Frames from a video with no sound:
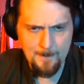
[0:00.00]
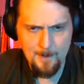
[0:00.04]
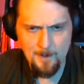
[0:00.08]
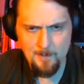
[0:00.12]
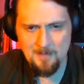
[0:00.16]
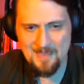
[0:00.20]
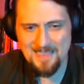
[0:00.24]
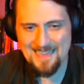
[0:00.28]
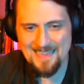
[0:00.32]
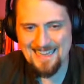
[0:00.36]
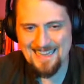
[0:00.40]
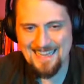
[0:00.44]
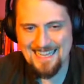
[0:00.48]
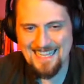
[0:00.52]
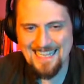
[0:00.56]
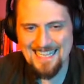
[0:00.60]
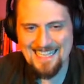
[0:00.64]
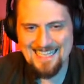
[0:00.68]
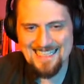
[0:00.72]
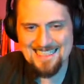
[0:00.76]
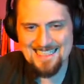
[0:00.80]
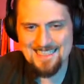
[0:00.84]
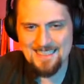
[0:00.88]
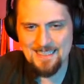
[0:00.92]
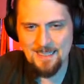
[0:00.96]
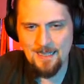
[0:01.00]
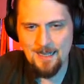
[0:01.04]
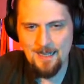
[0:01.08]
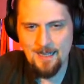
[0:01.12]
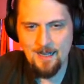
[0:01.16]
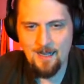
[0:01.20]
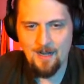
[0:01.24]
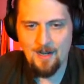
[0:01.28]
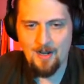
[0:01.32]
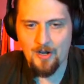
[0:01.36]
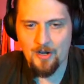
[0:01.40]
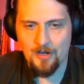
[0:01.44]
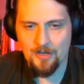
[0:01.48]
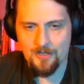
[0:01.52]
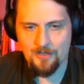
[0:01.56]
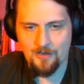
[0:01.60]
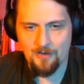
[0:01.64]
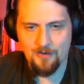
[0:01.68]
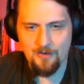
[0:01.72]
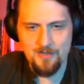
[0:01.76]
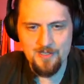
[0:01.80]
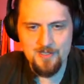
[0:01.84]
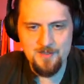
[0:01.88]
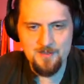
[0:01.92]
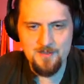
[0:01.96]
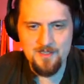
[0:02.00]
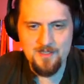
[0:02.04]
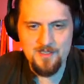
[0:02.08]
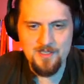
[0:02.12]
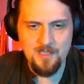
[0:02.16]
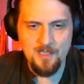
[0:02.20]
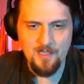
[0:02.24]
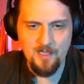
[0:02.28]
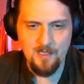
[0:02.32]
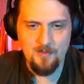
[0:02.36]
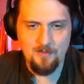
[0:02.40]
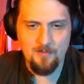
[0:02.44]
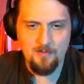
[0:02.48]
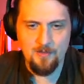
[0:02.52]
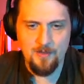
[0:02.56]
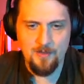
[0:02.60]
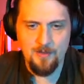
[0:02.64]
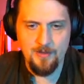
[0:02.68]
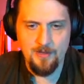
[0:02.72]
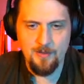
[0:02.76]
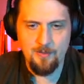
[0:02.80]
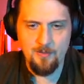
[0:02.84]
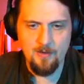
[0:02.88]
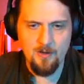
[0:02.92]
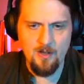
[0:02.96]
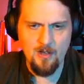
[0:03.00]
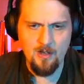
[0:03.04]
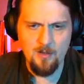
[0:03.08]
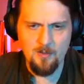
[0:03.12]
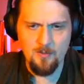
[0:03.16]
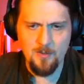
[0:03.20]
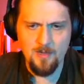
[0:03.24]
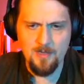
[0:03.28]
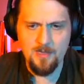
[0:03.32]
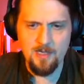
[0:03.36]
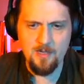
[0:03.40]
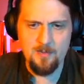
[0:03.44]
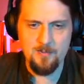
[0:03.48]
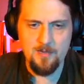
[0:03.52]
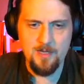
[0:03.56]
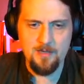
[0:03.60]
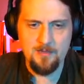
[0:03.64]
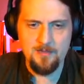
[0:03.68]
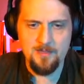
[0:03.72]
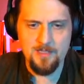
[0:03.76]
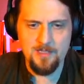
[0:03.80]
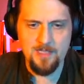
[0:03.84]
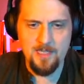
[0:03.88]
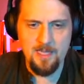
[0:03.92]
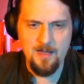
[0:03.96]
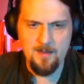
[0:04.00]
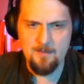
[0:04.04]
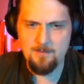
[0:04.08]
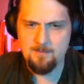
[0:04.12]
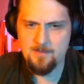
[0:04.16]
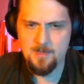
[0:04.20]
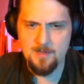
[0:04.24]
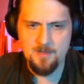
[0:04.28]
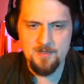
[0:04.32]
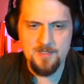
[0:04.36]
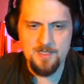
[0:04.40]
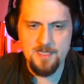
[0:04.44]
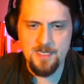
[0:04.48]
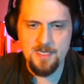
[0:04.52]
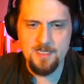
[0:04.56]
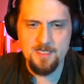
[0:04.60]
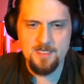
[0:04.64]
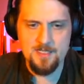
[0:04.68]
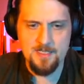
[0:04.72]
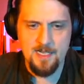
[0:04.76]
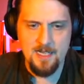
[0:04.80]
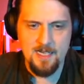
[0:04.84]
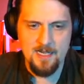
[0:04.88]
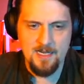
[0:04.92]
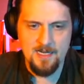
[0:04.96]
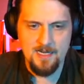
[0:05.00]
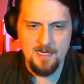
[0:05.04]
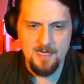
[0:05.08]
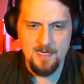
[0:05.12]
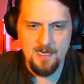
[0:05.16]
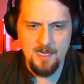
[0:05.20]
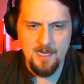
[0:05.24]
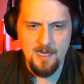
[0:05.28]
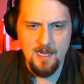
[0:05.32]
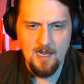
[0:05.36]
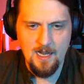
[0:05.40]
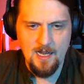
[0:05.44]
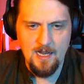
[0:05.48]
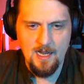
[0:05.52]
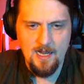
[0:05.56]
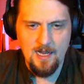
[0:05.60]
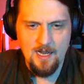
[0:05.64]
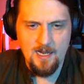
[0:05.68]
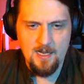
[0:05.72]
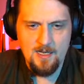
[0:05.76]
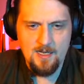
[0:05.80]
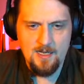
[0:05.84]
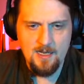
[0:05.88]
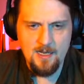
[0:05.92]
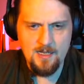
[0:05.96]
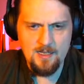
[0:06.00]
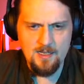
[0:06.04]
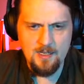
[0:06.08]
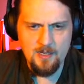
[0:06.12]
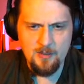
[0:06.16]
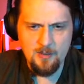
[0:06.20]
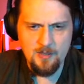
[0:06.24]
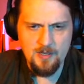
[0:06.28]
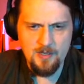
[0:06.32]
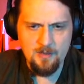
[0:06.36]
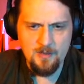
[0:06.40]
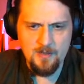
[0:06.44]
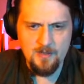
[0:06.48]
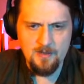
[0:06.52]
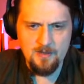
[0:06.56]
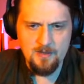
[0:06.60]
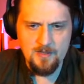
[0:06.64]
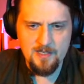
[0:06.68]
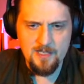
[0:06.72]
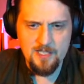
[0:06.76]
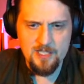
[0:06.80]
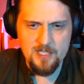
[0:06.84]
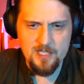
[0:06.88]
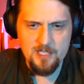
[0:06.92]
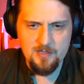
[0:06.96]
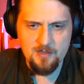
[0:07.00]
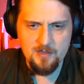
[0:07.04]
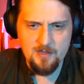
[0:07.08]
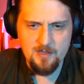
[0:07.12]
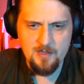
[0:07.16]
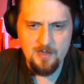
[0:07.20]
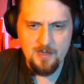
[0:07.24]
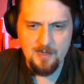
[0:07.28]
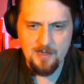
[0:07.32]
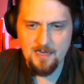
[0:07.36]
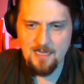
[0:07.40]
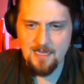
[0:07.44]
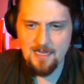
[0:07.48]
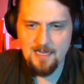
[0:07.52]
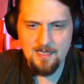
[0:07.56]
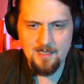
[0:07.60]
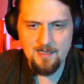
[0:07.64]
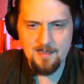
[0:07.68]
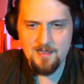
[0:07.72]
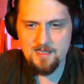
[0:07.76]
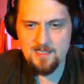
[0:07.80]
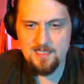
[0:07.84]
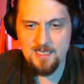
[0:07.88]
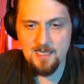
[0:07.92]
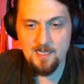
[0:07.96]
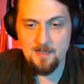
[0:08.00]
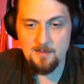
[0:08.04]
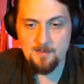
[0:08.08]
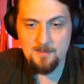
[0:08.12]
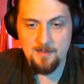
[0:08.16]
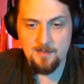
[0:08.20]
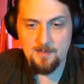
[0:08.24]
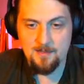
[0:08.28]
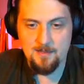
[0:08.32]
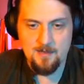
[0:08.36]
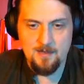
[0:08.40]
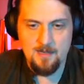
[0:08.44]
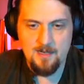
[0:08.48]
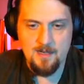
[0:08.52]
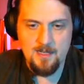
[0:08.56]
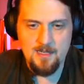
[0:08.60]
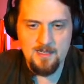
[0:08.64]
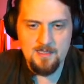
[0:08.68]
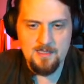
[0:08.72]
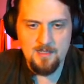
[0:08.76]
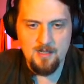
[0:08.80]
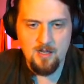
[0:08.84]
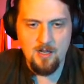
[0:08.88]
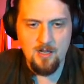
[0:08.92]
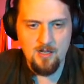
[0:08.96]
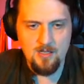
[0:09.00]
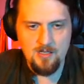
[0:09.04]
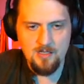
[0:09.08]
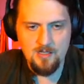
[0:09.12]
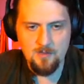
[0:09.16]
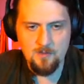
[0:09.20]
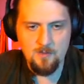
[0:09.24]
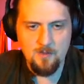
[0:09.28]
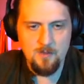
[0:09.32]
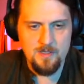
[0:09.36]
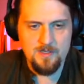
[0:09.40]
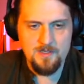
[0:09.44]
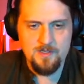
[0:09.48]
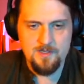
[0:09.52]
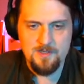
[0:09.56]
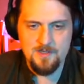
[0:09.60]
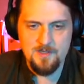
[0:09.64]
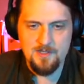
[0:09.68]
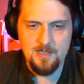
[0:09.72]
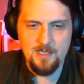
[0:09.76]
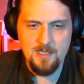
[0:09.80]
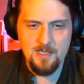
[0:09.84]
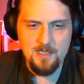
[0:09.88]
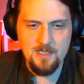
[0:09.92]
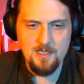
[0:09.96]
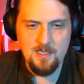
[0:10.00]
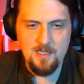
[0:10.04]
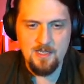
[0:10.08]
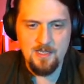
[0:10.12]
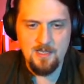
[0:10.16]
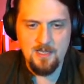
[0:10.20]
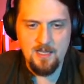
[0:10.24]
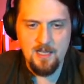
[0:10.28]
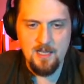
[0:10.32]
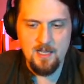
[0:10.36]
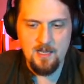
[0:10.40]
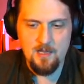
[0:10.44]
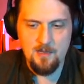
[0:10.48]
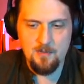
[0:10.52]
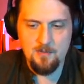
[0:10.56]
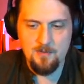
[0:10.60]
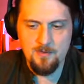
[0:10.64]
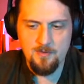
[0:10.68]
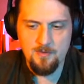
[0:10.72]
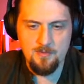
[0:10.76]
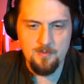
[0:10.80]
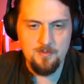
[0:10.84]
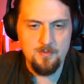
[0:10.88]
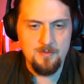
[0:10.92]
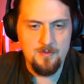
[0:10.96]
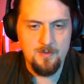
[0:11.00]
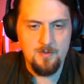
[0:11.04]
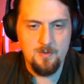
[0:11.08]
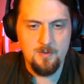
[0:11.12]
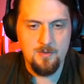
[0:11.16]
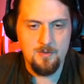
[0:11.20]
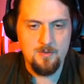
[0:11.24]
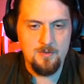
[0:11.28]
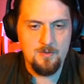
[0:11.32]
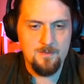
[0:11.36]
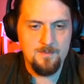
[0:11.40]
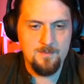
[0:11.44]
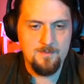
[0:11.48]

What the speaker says: But late on Christmas Eve, while they were all running about in the utmost anxiety, not knowing whether they should lay the table or not, all at once in he came through the door.